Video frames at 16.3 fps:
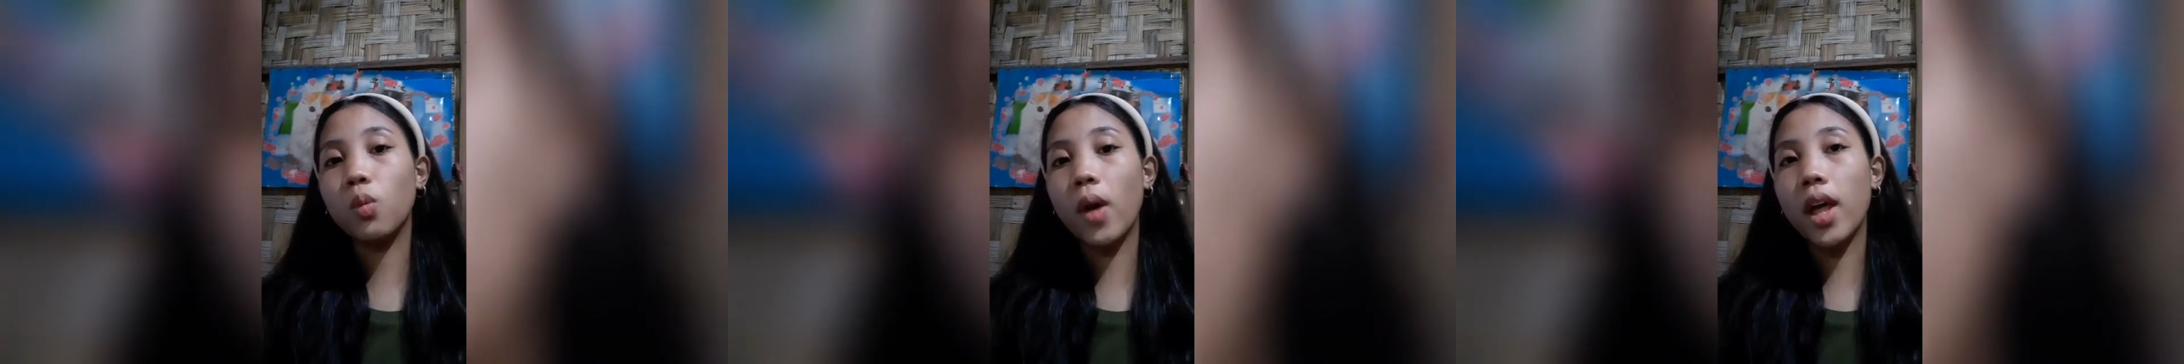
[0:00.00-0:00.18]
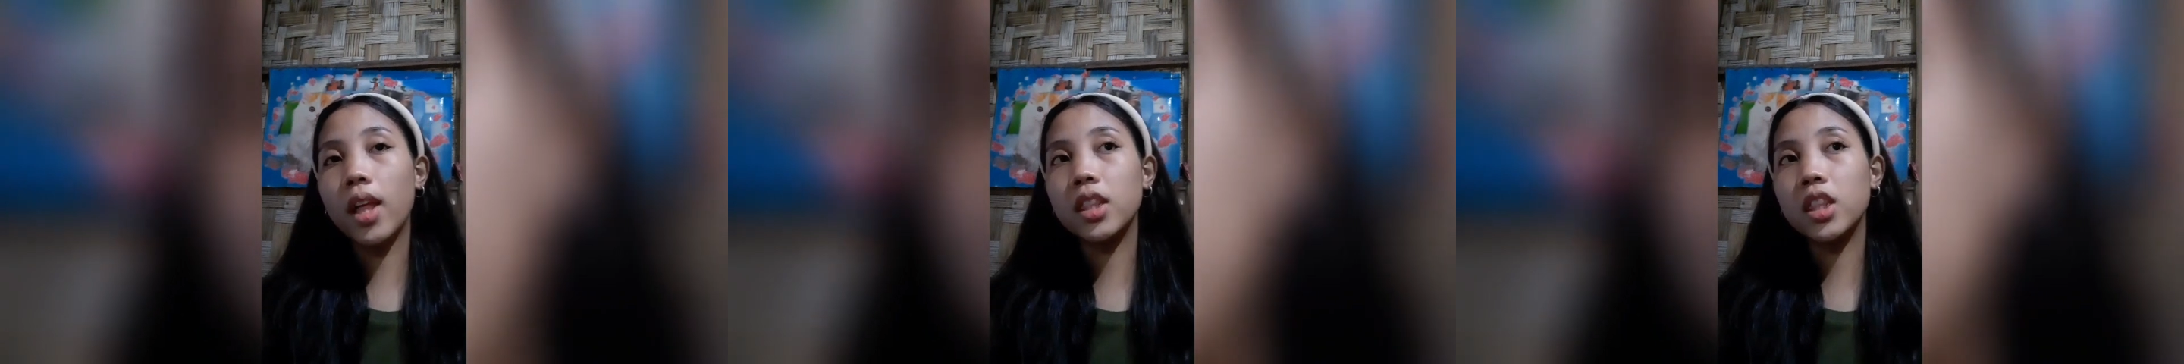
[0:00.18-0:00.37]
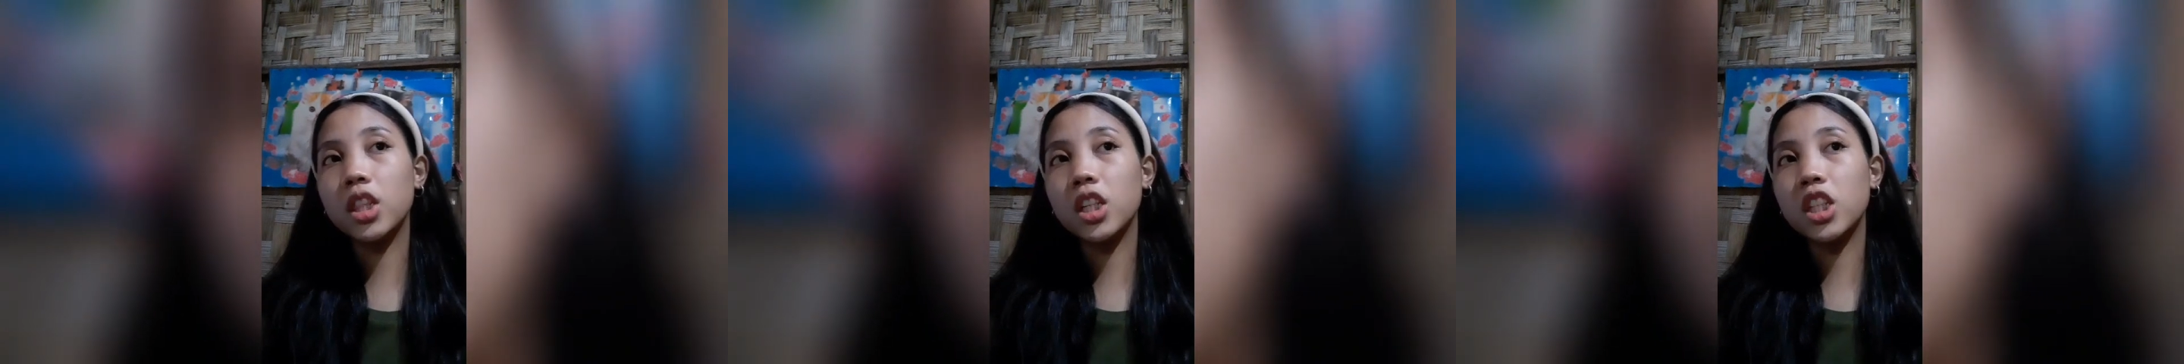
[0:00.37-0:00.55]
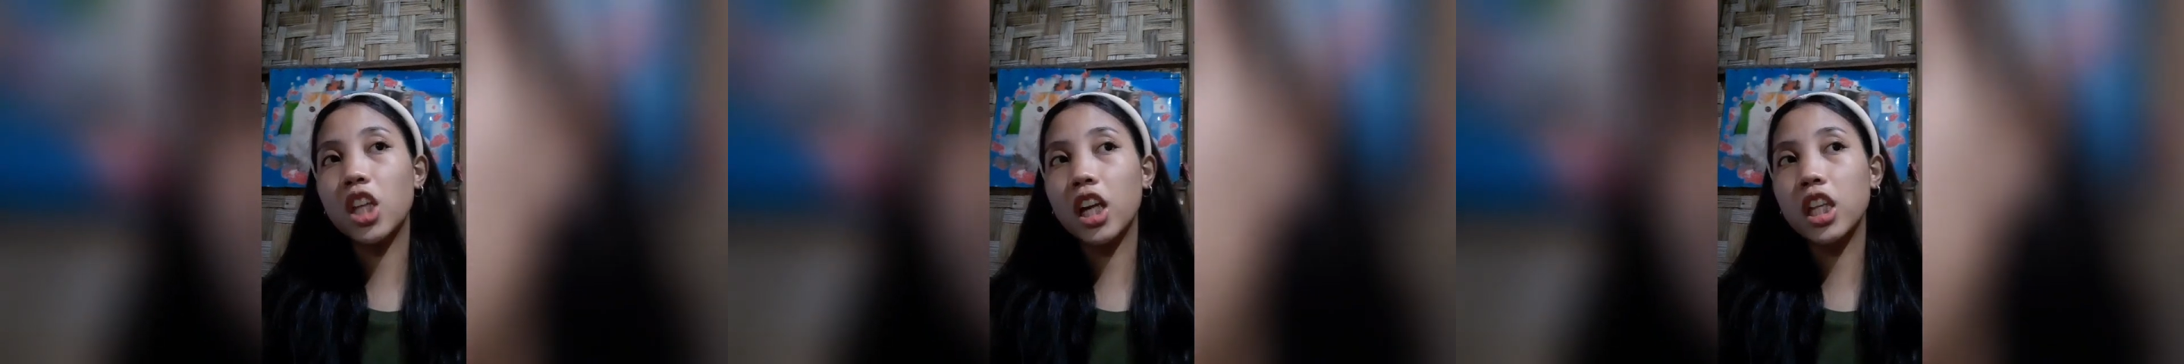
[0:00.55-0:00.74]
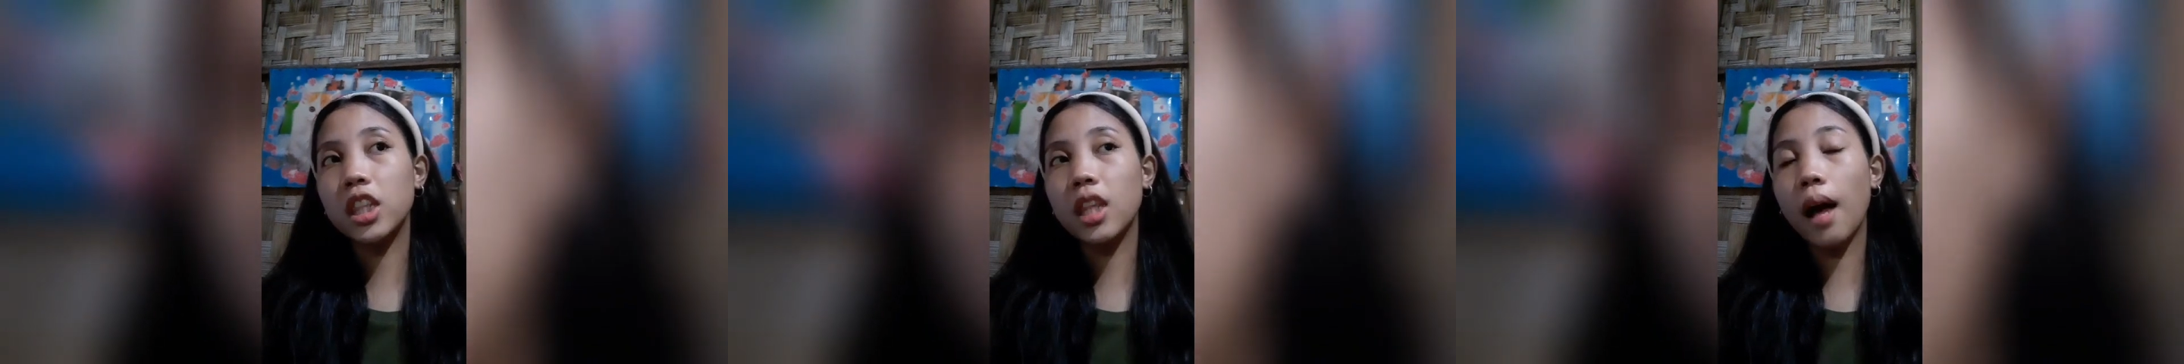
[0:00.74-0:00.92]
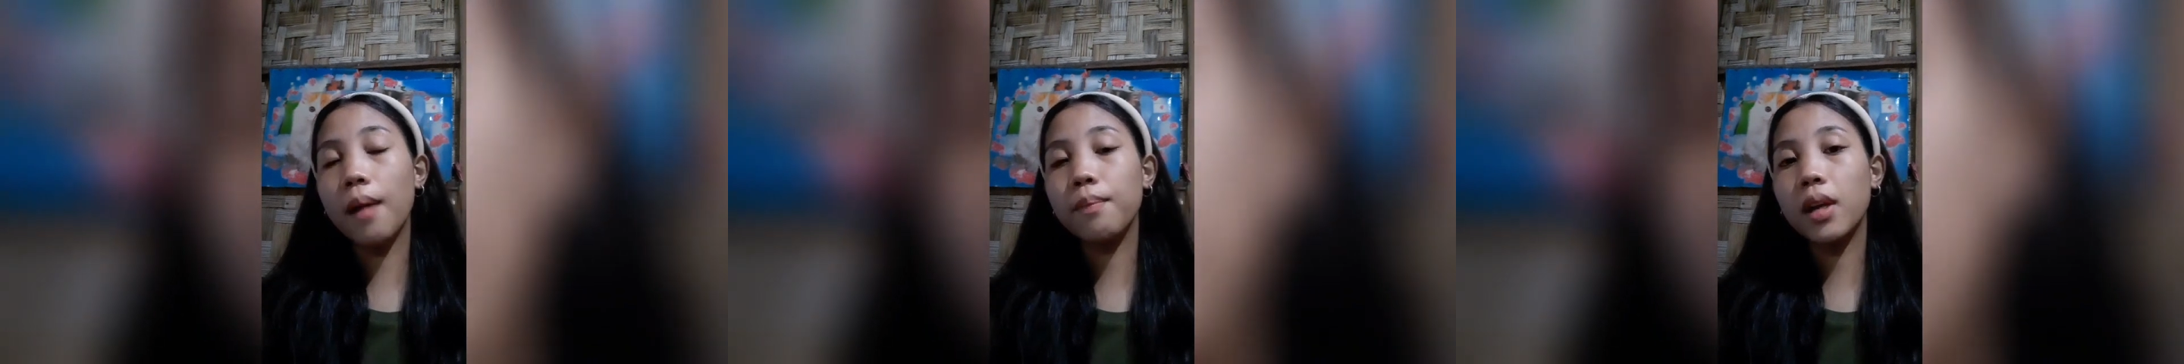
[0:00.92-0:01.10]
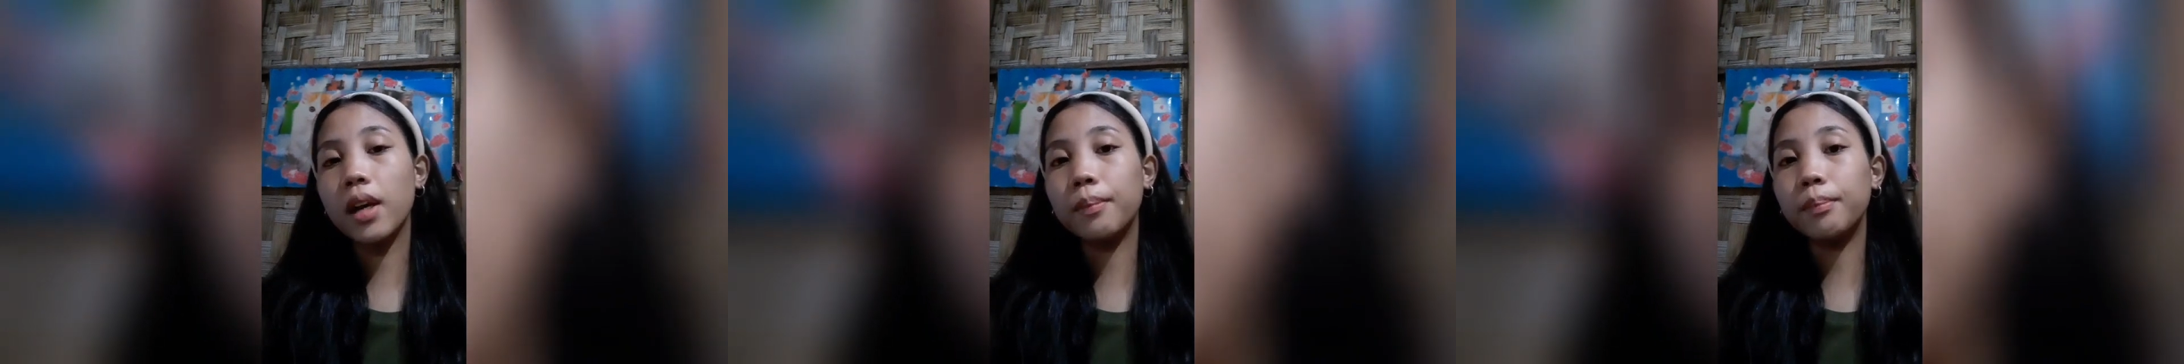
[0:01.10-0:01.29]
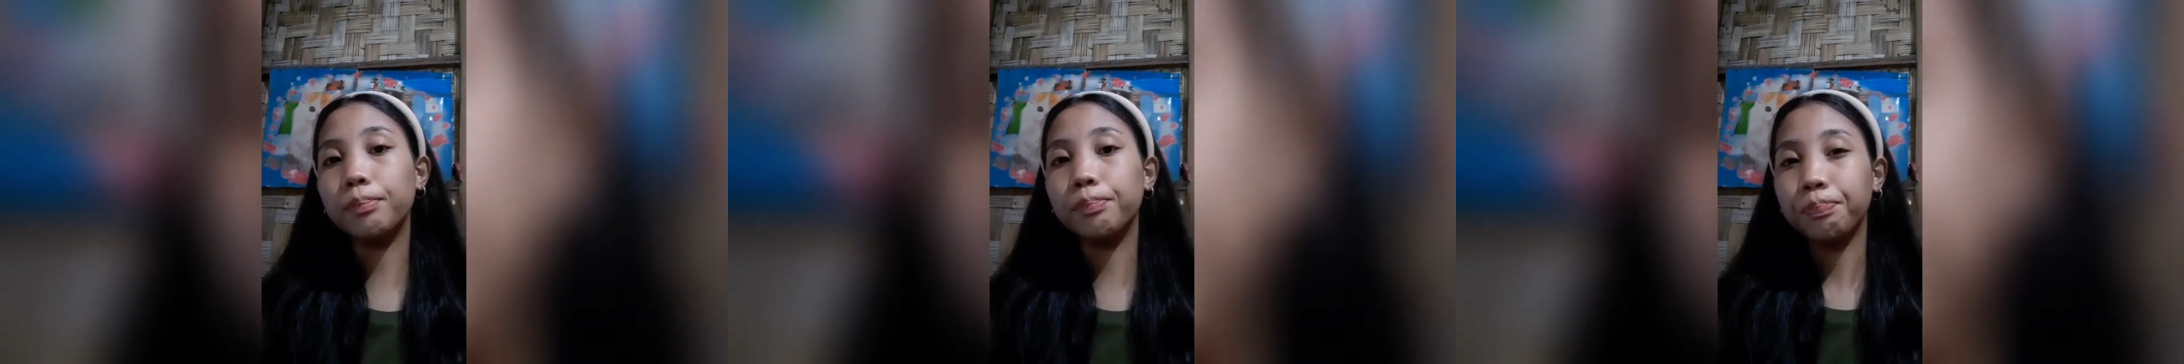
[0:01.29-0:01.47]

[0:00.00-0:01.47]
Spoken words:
when the dynamic